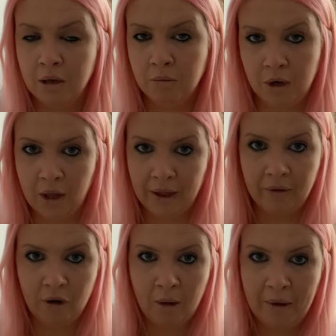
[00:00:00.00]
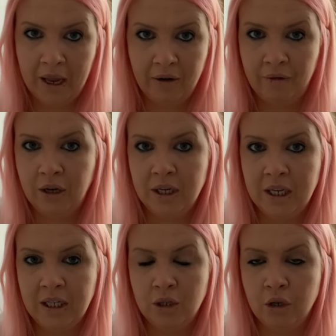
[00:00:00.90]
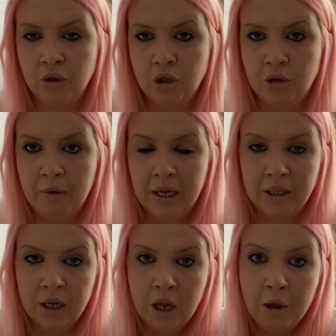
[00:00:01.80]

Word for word: but now that I've got my head around it, it's not too bad.